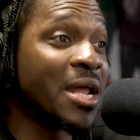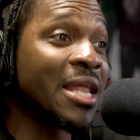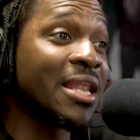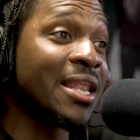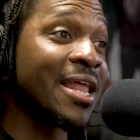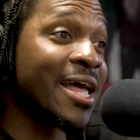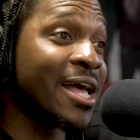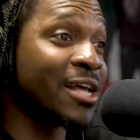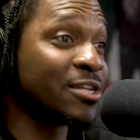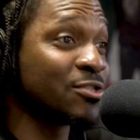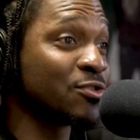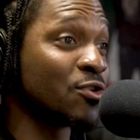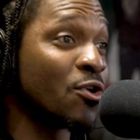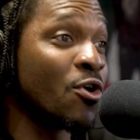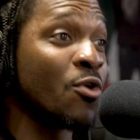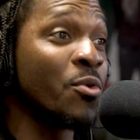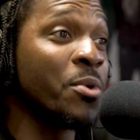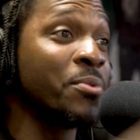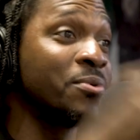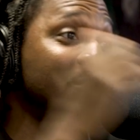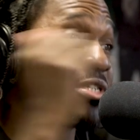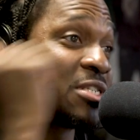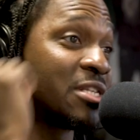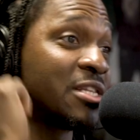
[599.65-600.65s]
That last song
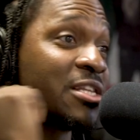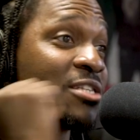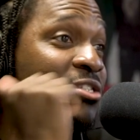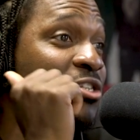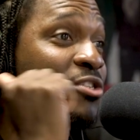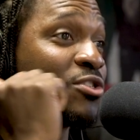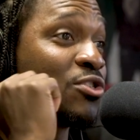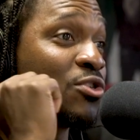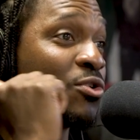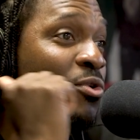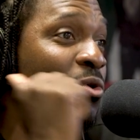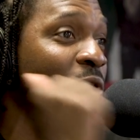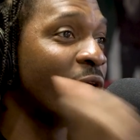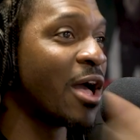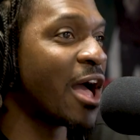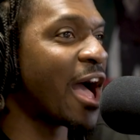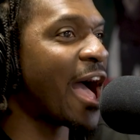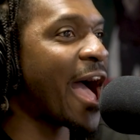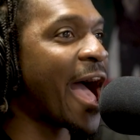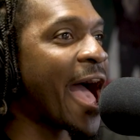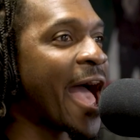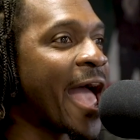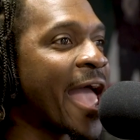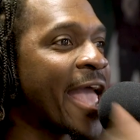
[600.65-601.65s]
we was just listening to,
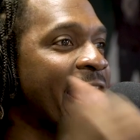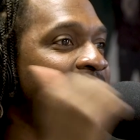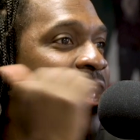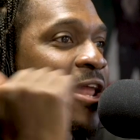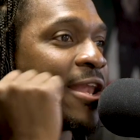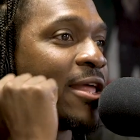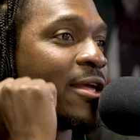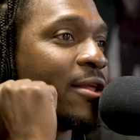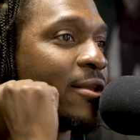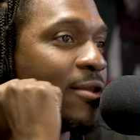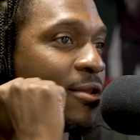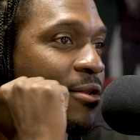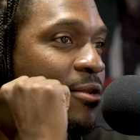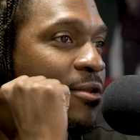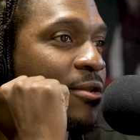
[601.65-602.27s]
I hate it.